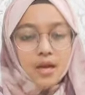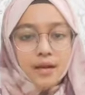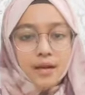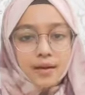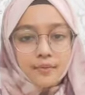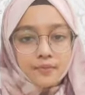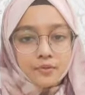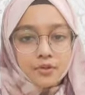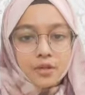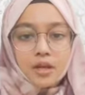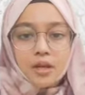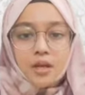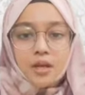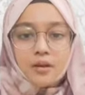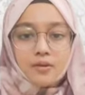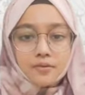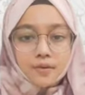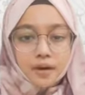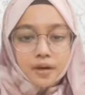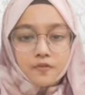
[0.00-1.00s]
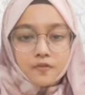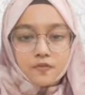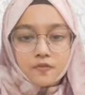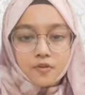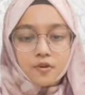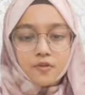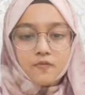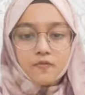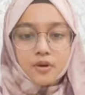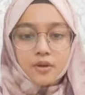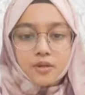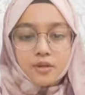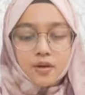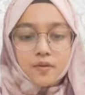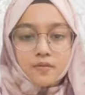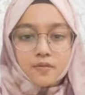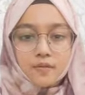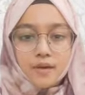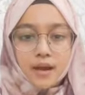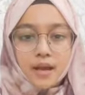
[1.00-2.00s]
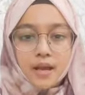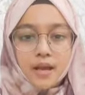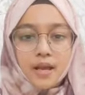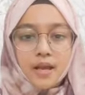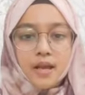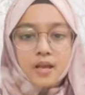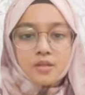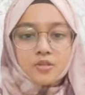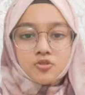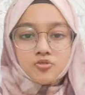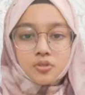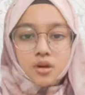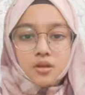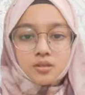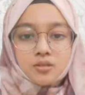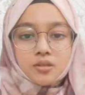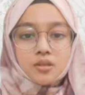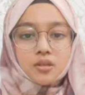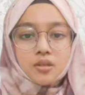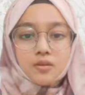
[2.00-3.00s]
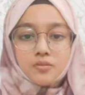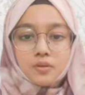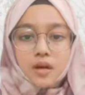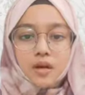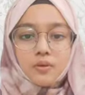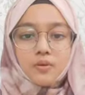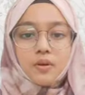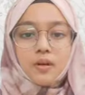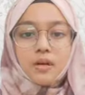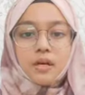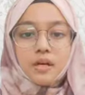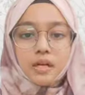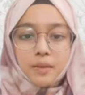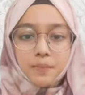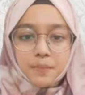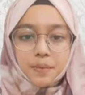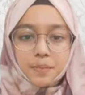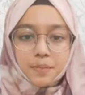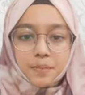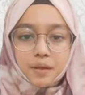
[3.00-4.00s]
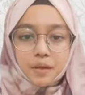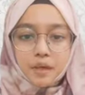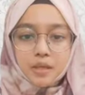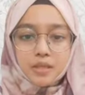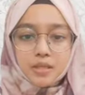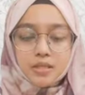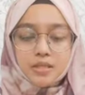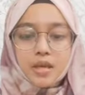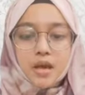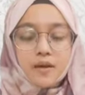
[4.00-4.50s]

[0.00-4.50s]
I'm really grateful for the well structured regular DPPs,